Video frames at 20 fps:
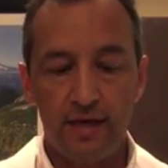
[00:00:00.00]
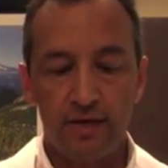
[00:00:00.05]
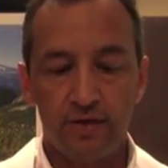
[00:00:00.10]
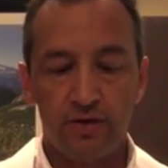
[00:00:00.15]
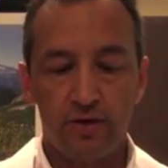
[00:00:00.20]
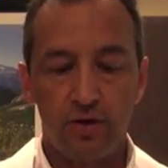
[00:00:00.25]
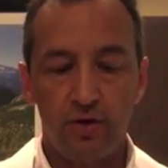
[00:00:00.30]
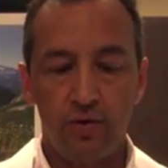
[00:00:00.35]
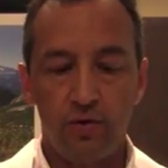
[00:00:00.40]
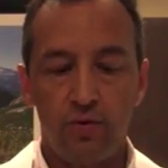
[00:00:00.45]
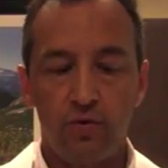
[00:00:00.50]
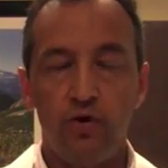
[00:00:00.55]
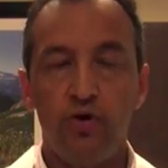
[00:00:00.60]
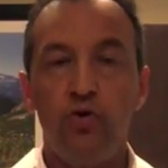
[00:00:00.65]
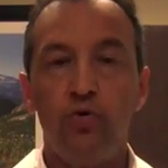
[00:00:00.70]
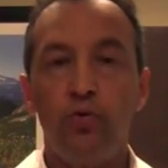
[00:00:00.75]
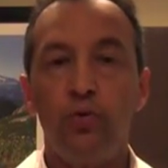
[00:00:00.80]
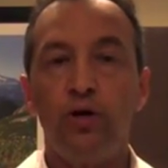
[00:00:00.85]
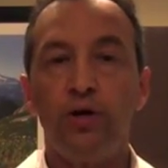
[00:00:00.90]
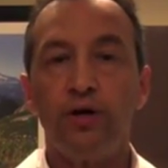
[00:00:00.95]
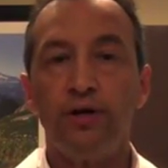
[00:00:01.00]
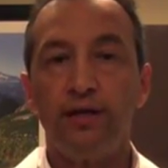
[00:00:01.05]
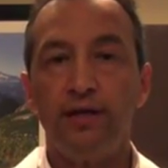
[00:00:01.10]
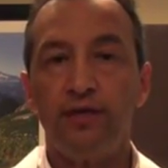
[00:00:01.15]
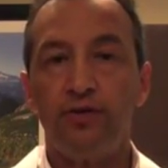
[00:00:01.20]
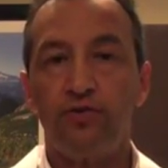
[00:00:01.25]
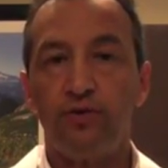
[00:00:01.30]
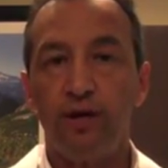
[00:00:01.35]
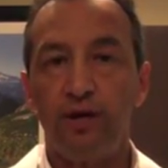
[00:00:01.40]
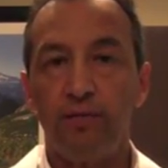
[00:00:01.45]
So you will
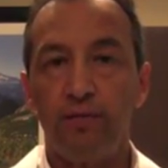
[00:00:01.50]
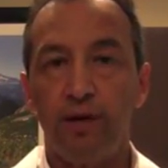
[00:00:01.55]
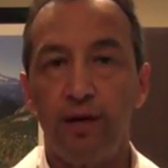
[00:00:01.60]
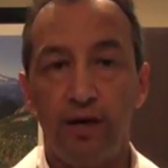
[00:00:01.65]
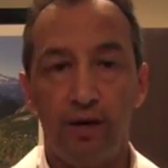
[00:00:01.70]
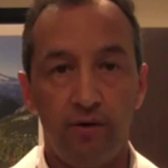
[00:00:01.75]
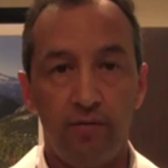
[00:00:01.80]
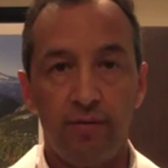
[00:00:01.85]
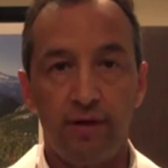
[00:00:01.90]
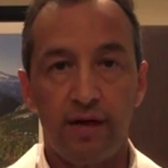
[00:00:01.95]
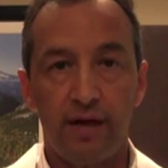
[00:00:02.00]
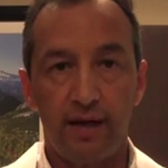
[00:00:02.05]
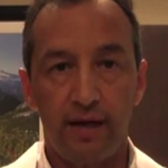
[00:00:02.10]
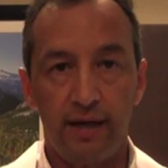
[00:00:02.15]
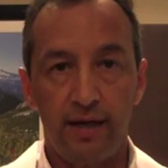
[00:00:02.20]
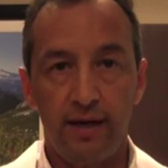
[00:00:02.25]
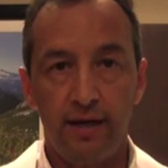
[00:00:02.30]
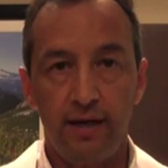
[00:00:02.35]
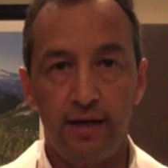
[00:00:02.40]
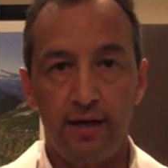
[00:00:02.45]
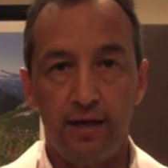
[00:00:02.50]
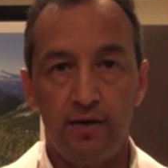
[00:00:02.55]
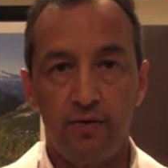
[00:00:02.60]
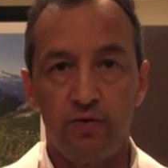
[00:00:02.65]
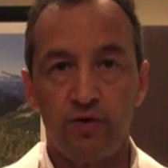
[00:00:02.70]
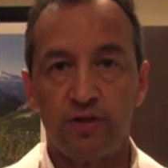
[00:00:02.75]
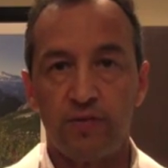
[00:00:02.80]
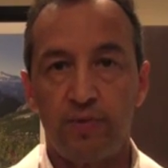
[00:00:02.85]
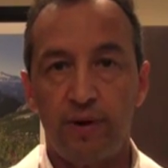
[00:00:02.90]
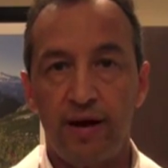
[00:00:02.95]
need treatment intermittently
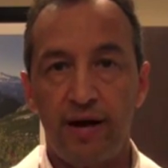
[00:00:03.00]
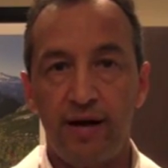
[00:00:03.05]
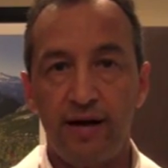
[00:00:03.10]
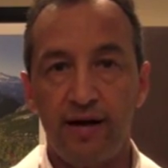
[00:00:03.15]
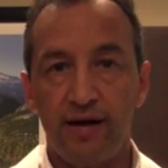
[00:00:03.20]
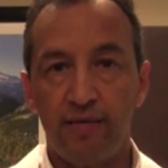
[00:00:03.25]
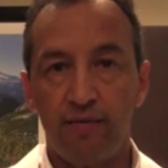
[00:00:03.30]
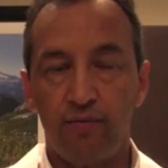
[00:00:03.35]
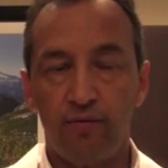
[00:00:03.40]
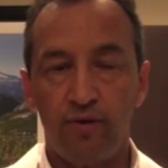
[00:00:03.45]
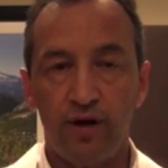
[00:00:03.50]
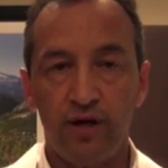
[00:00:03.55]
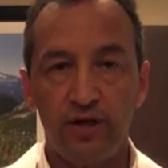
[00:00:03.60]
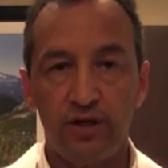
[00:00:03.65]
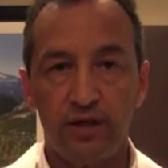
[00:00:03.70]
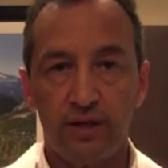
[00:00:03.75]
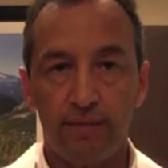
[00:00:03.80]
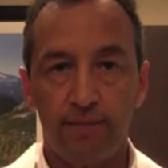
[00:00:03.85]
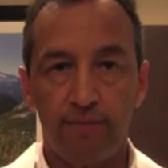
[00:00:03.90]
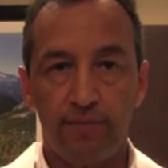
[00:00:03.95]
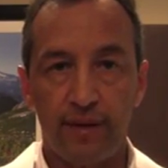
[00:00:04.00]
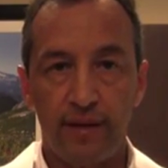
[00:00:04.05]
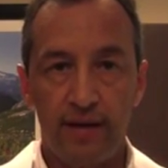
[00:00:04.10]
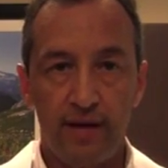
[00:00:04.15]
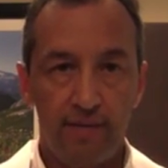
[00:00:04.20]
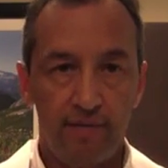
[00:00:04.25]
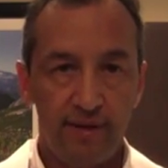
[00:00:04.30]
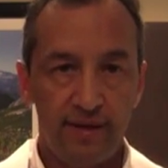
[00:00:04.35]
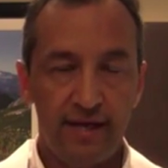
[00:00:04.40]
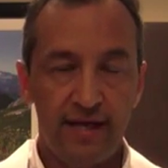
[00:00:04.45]
with spinal decompression.
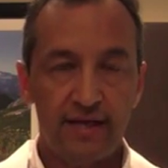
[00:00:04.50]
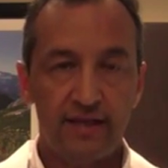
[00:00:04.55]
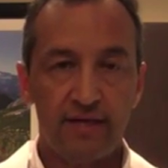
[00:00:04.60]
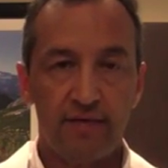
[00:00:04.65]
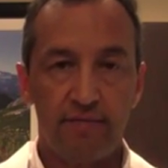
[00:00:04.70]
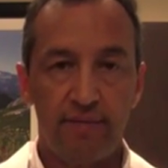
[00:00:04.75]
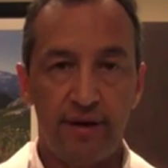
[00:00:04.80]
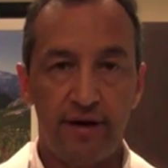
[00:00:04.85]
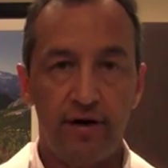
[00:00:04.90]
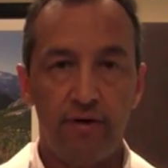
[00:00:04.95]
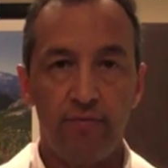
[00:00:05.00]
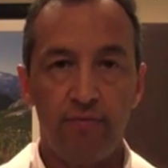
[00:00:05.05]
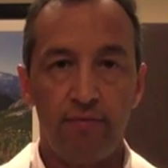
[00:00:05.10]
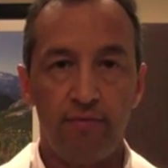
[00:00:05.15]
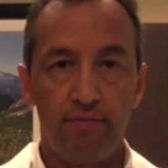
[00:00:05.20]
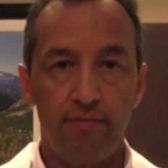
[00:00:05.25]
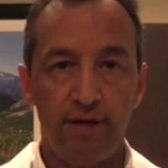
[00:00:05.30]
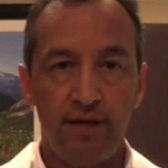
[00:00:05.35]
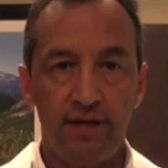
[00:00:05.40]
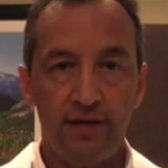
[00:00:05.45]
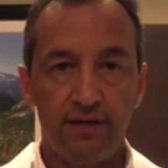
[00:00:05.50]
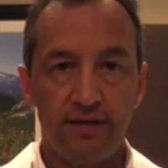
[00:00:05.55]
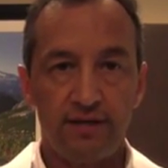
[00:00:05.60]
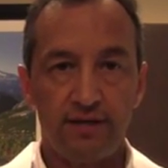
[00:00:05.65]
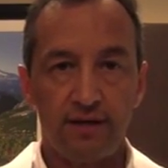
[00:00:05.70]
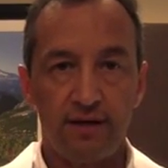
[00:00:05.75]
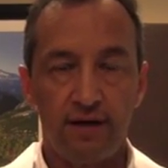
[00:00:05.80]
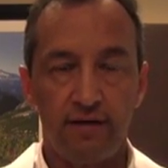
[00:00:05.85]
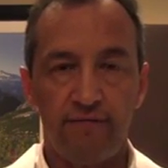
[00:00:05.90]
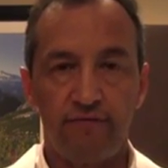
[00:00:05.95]
But that's a better
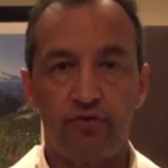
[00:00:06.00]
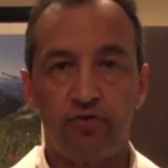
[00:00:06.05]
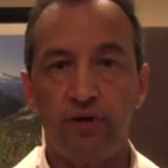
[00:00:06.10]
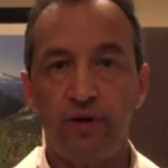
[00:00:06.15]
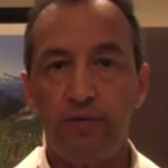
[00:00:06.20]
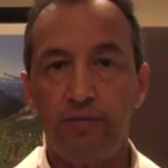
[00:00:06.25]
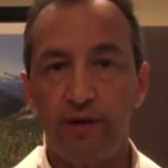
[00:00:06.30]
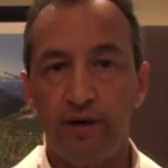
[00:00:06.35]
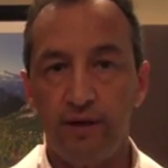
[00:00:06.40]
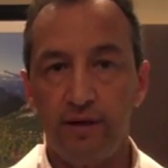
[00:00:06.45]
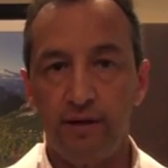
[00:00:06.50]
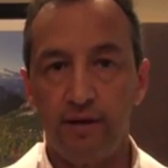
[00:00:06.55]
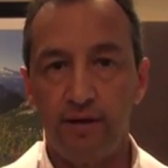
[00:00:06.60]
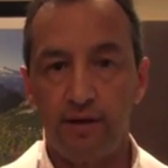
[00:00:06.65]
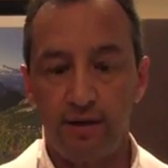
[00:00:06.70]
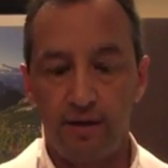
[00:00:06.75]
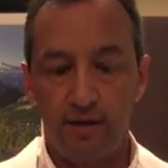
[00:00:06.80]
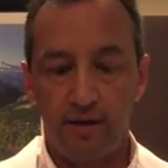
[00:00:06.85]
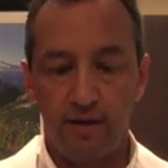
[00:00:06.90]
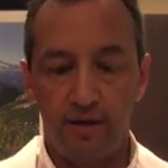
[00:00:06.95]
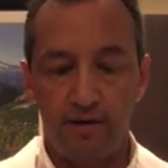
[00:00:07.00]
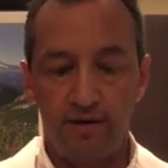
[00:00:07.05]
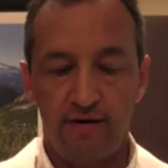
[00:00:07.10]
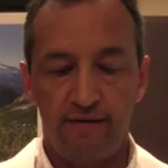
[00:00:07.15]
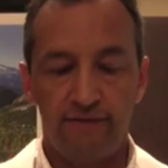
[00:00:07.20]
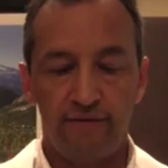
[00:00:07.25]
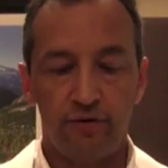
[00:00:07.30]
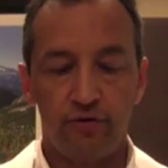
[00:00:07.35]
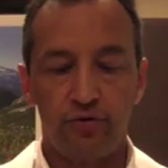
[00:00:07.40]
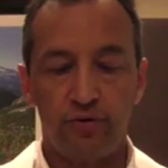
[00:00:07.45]
means of treatment
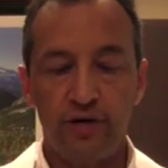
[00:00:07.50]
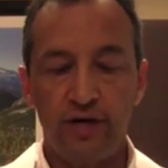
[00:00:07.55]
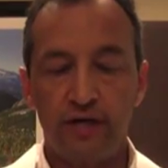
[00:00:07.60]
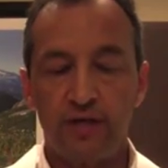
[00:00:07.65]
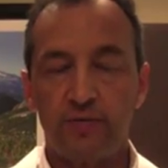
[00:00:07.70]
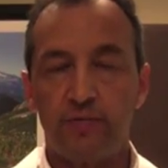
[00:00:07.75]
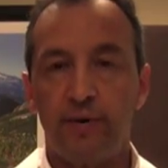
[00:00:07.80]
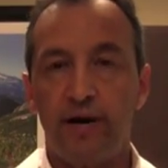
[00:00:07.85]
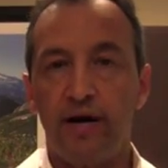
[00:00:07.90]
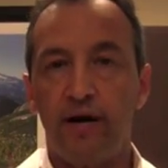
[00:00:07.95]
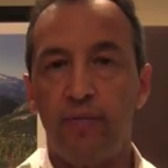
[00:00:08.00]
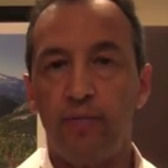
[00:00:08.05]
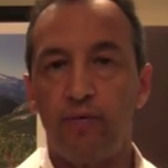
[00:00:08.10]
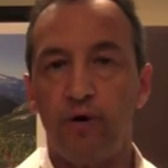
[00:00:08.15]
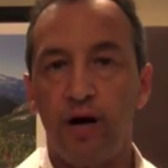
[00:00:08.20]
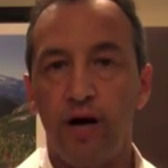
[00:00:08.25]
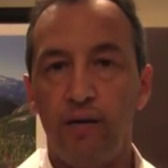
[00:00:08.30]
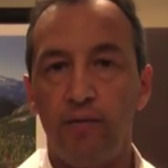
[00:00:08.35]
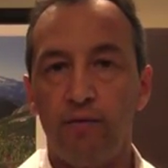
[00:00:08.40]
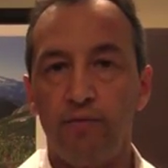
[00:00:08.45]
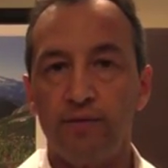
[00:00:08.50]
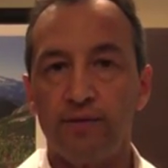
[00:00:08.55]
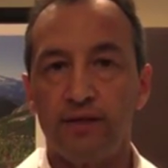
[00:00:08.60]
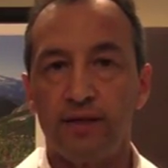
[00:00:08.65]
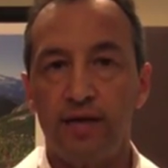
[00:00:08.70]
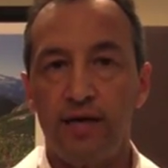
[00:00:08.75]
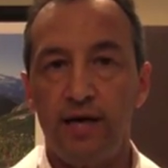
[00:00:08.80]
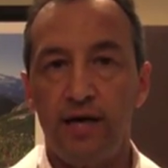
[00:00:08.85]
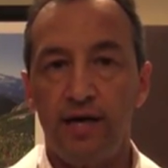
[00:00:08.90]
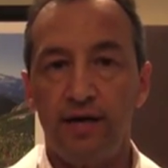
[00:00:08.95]
for treating spinal problems
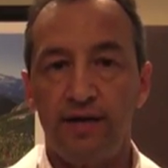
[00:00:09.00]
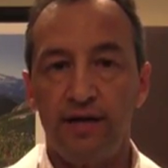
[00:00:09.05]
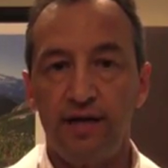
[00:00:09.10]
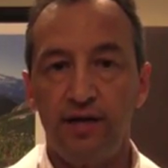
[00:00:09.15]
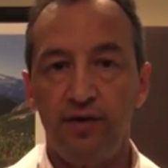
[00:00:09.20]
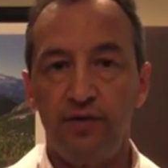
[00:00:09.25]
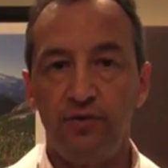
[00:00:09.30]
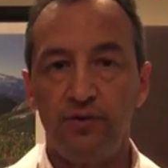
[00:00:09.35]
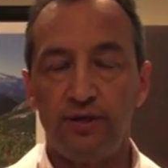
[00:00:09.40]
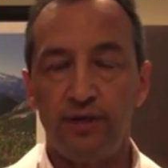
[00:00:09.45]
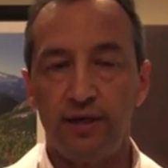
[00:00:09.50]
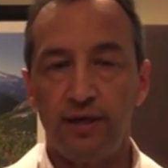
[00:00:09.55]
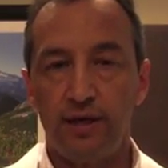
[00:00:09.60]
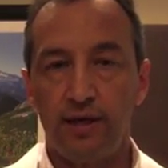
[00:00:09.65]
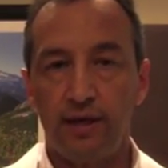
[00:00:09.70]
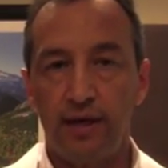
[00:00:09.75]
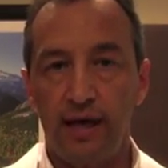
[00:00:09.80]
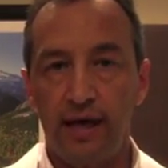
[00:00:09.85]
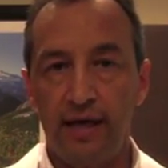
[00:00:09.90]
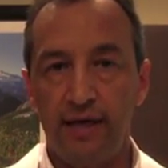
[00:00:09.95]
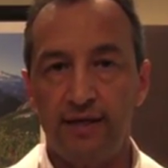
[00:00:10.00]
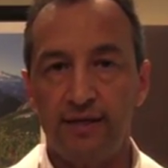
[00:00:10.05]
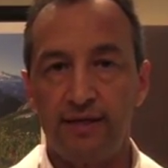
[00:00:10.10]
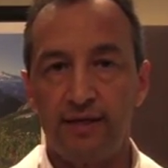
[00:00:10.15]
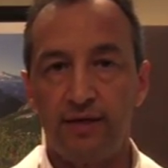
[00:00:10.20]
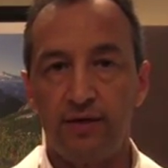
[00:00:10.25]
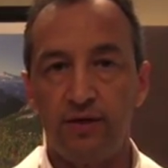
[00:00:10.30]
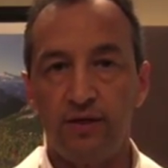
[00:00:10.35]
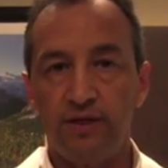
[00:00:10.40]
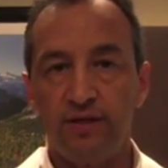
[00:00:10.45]
than using a
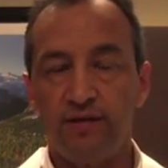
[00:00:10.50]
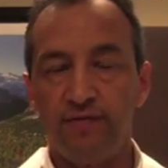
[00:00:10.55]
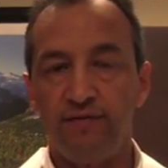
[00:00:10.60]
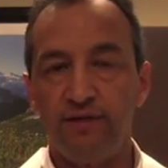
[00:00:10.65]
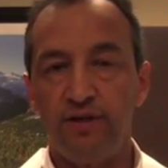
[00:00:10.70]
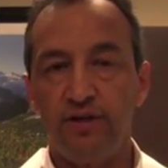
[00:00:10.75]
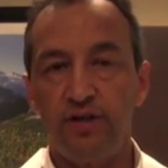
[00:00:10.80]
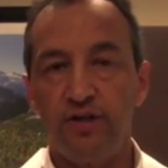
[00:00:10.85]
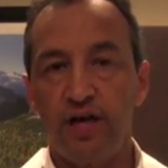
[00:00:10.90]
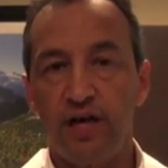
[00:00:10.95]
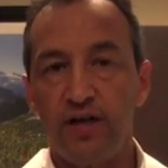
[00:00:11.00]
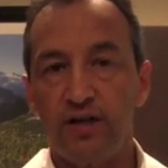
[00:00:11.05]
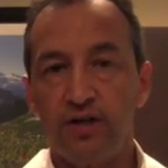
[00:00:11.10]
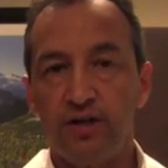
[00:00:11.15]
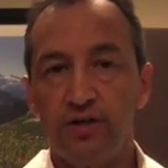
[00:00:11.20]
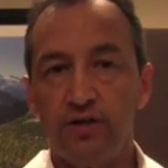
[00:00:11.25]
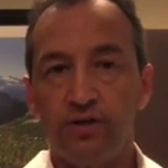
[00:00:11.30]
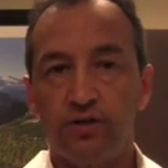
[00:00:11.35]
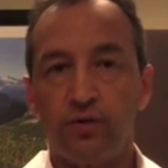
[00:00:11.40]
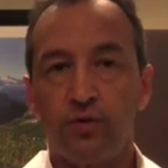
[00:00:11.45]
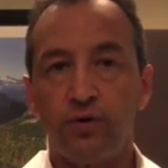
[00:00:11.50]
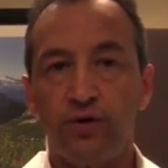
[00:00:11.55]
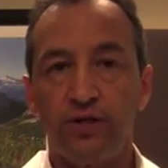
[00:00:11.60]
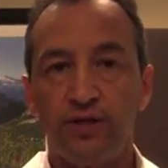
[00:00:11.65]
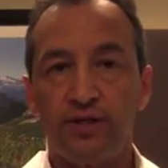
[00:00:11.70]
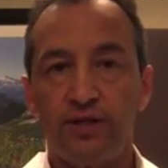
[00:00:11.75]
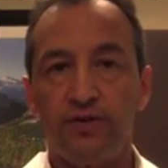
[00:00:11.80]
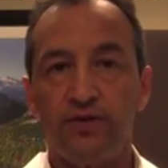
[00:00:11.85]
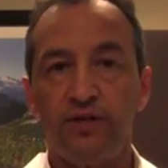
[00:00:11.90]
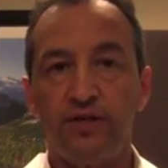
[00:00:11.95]
series of injections or a
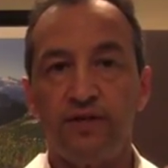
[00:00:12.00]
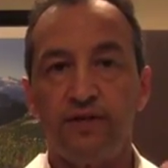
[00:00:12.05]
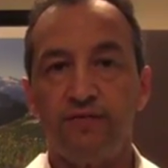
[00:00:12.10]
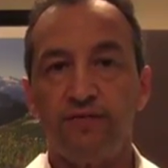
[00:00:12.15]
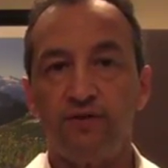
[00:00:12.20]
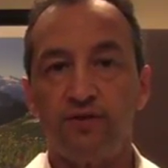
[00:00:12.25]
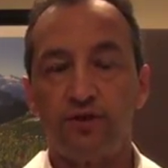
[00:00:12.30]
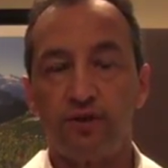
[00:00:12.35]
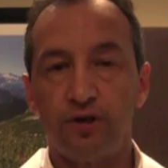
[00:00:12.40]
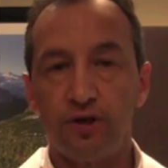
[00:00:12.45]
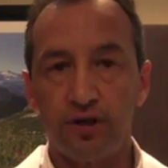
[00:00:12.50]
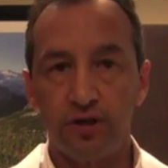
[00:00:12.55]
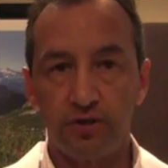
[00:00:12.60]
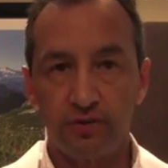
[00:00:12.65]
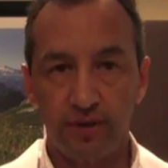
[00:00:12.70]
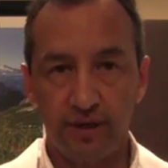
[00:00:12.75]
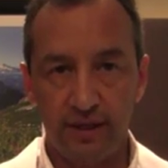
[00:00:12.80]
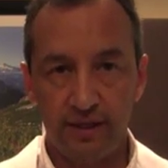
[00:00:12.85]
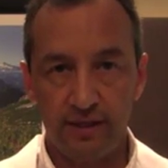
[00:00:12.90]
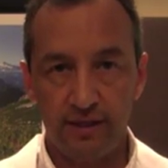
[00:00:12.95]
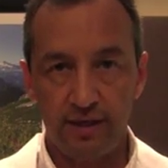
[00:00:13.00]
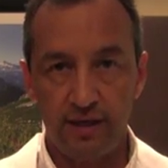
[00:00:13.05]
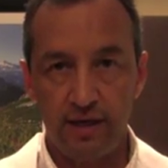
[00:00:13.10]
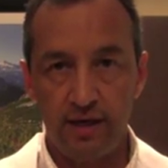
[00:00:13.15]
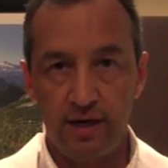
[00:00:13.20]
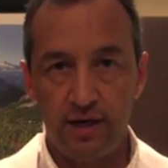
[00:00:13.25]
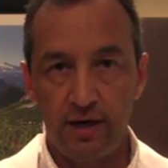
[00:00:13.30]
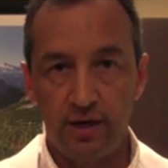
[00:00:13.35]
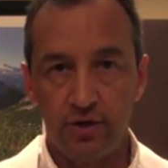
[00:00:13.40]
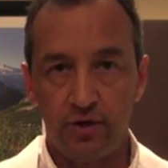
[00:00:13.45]
series of surgeries
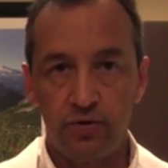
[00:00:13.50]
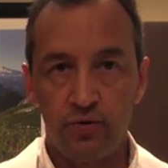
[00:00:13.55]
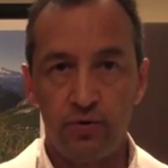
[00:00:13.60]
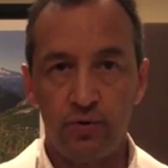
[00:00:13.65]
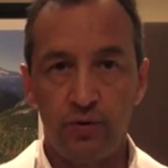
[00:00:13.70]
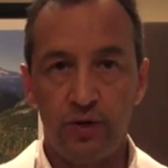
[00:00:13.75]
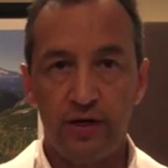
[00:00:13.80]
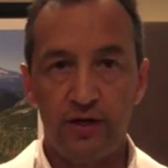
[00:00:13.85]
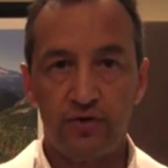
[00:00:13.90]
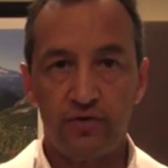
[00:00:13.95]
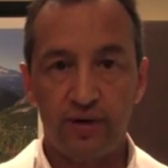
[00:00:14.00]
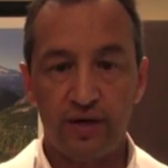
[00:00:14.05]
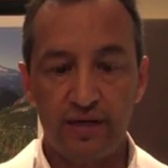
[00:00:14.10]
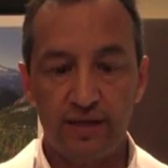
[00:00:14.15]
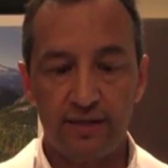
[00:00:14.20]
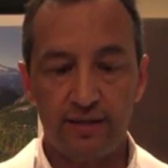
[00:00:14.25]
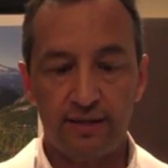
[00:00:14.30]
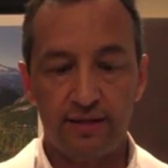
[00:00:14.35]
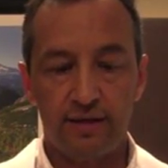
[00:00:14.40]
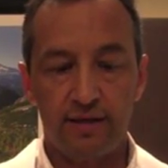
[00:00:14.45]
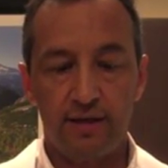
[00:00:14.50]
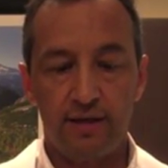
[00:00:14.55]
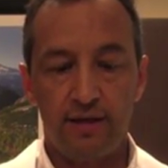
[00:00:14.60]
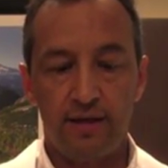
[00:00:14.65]
to address,